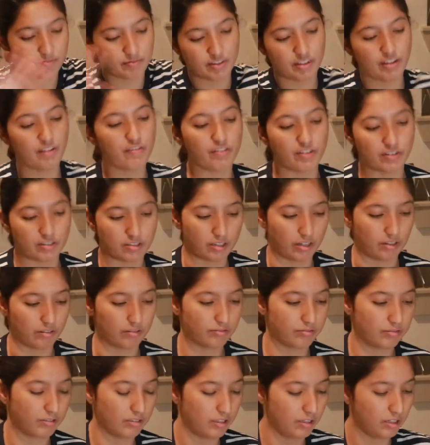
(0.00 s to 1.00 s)
different stuff.
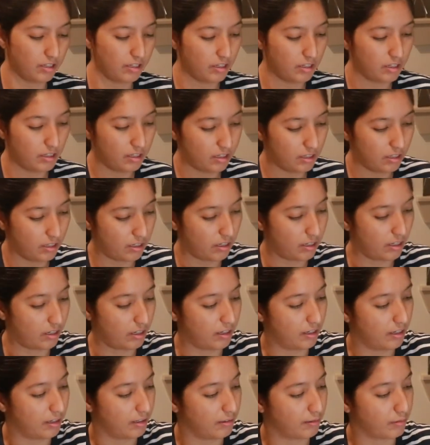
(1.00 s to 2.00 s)

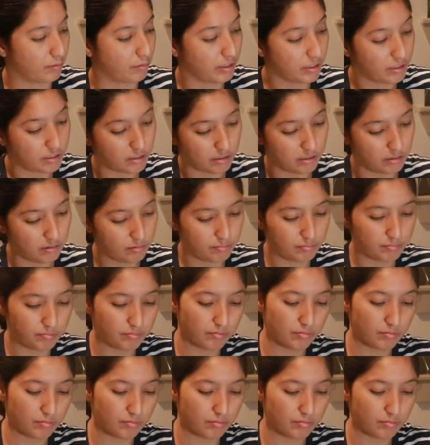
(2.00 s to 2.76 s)
Winter